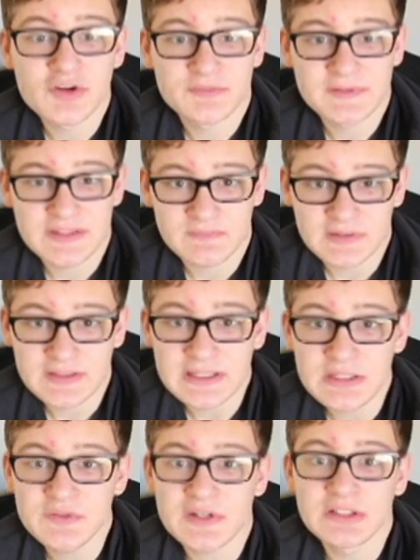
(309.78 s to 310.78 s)
specific, they
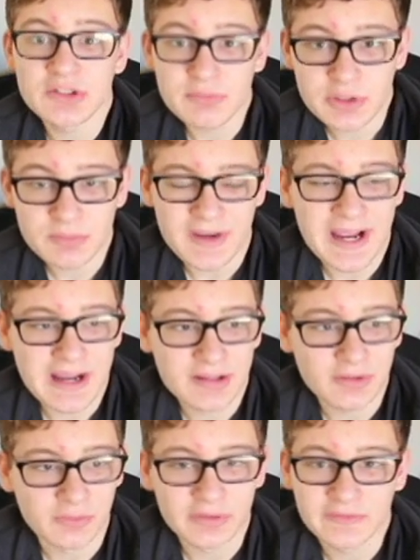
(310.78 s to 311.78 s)
use aluminum
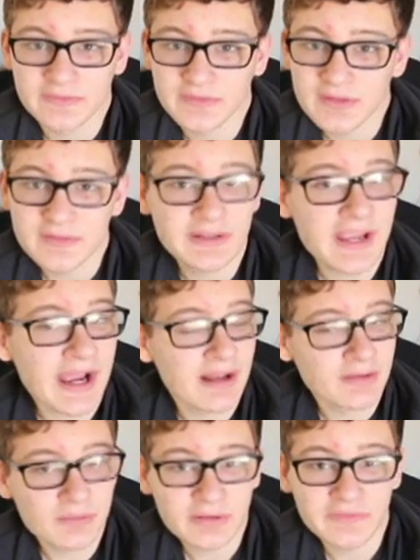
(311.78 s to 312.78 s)
alloys. The
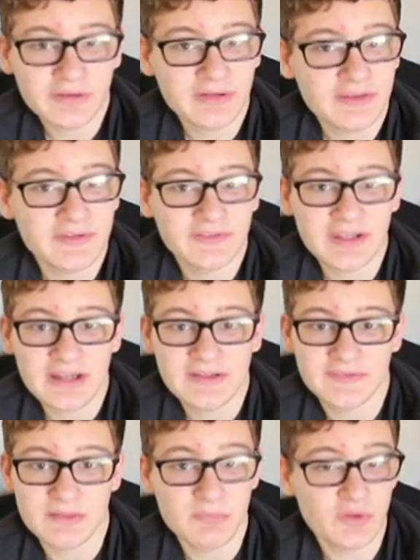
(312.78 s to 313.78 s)
alloys in this case
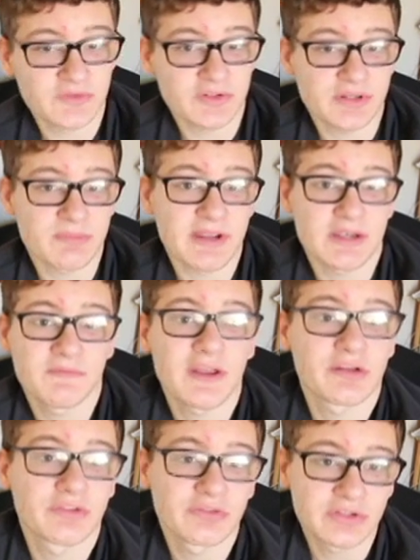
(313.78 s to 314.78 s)
that most yo-yo
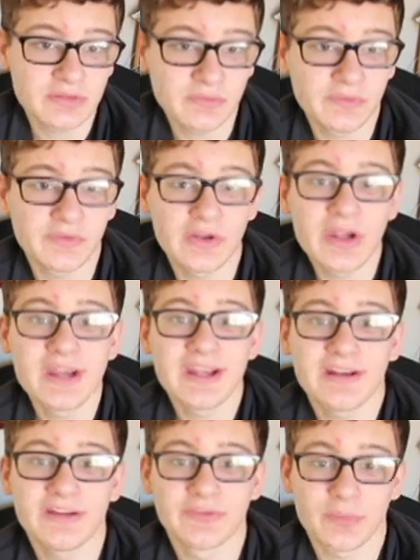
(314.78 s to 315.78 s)
manufacturers use
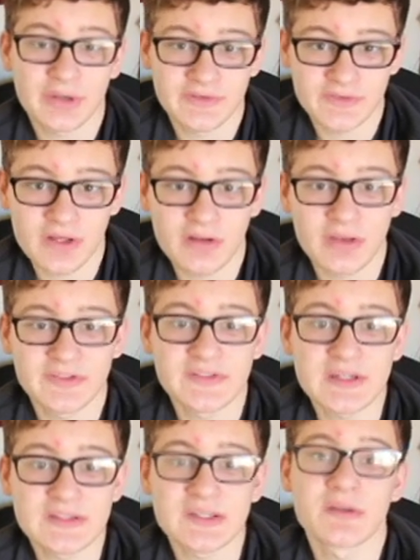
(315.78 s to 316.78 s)
is what is called
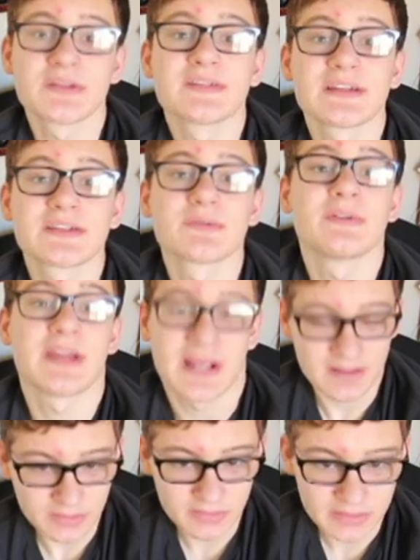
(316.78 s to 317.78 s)
6061
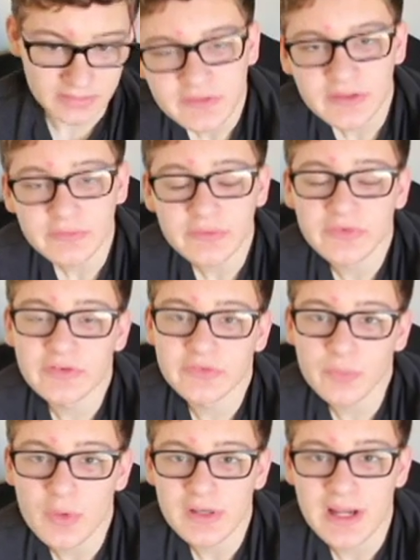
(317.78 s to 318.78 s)
alloy.
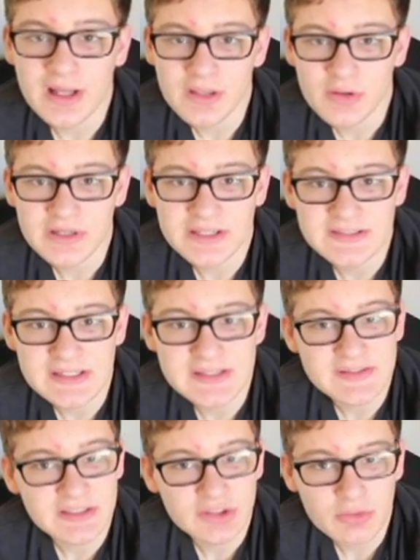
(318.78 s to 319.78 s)
6061 alloy contains
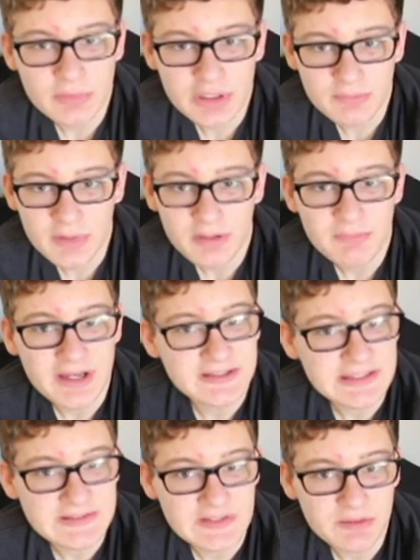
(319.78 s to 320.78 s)
aluminum,
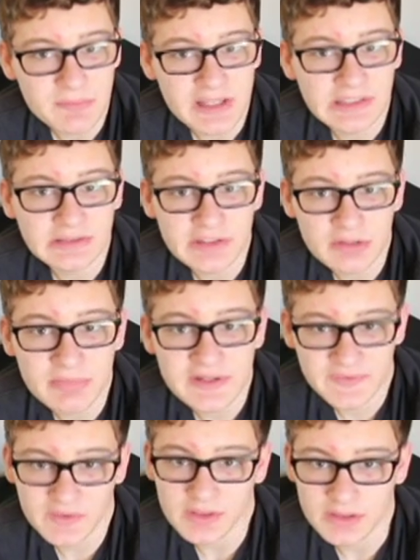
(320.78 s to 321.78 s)
magnesium, and a little bit of
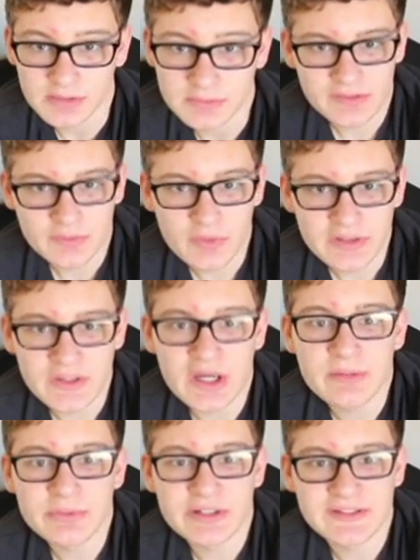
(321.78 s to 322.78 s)
silicone. One of the
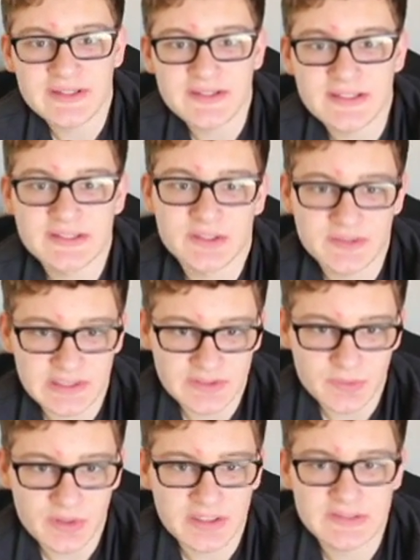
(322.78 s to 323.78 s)
upgrades to
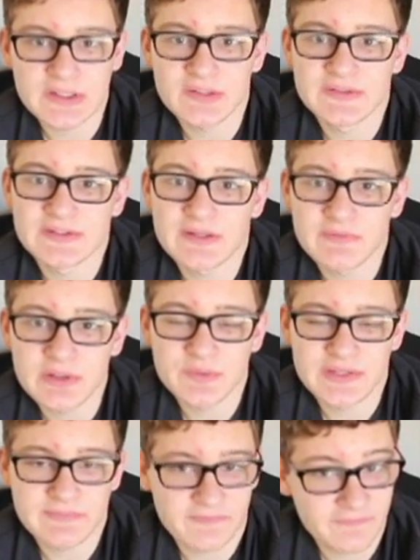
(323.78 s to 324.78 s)
6061 is called
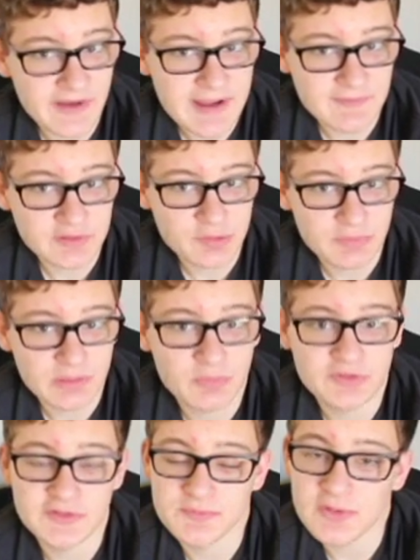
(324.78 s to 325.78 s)
7075 aluminum,
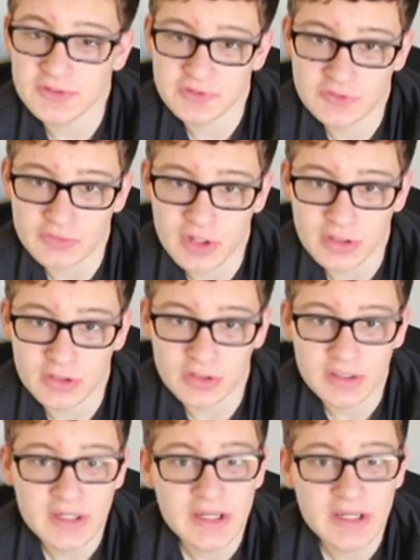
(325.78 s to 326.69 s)
which is much stronger